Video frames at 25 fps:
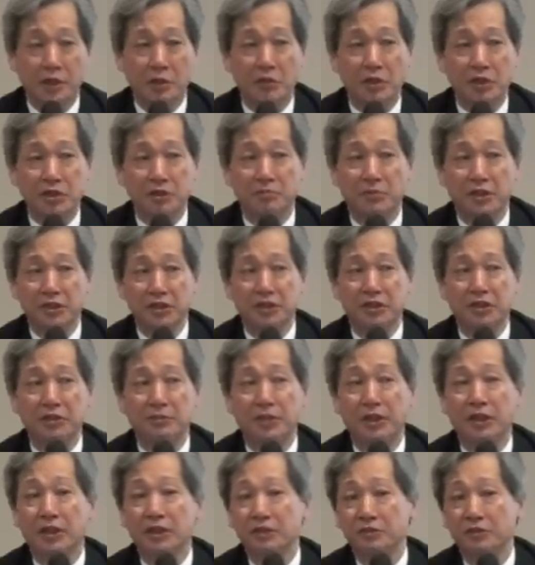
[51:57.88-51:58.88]
there was much
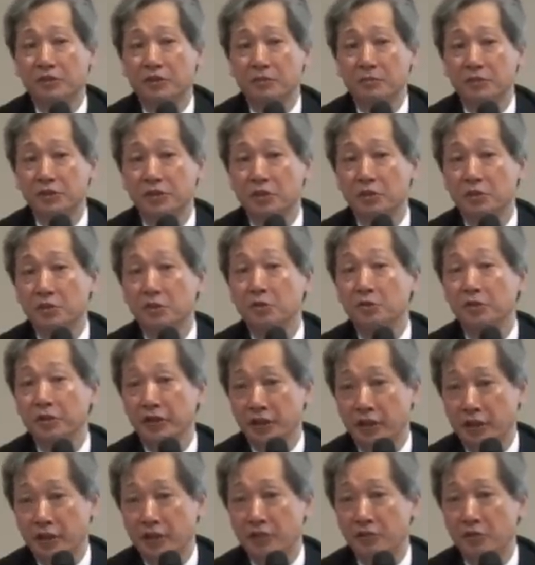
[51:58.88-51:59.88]
demand from South
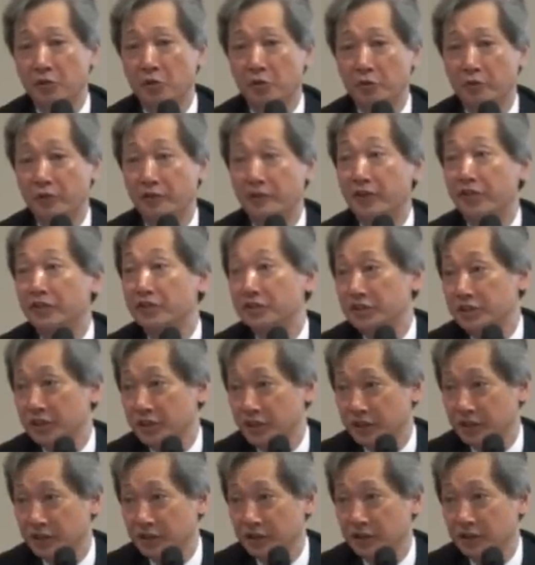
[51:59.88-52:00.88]
Korea for
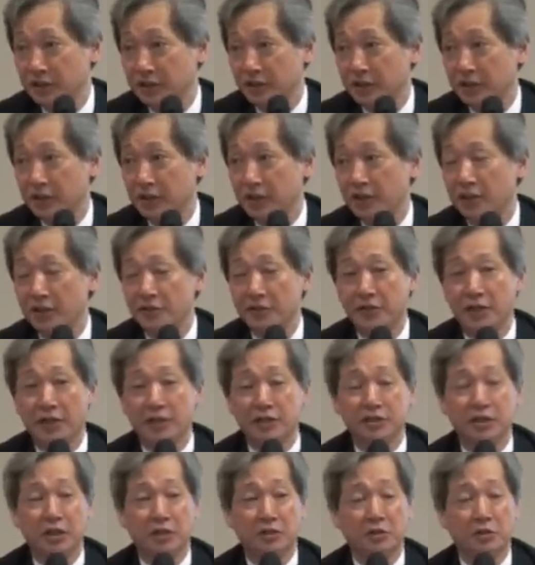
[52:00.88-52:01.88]
revenge, and
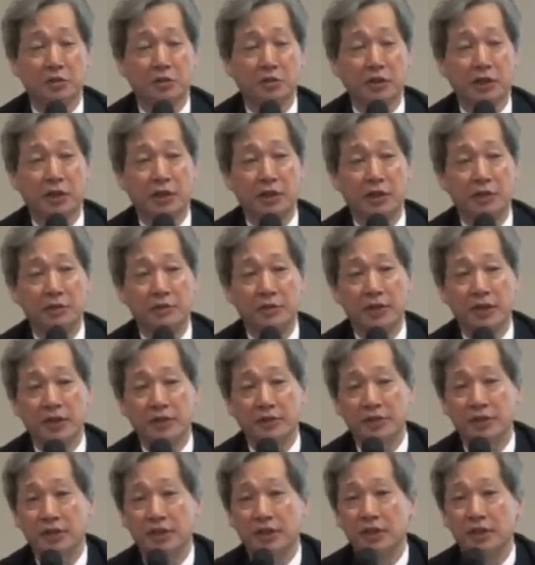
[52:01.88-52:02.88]
that South uh, that